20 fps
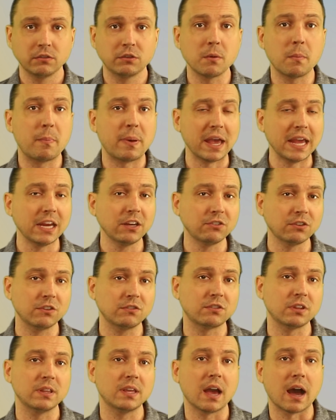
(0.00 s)
The
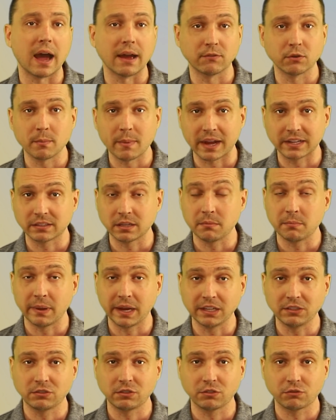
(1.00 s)
patients in the
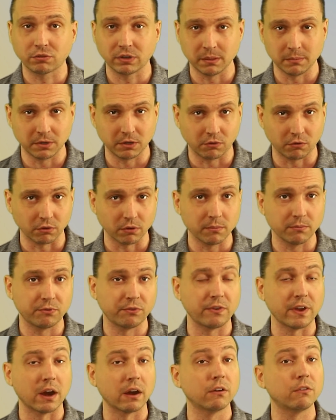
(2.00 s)
ivermectin-based treatment group
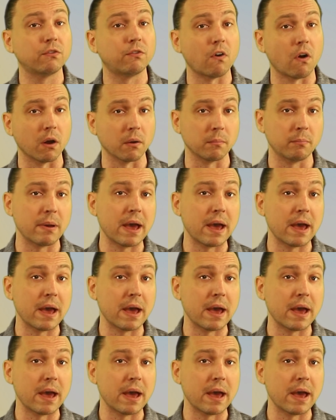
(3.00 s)
fared far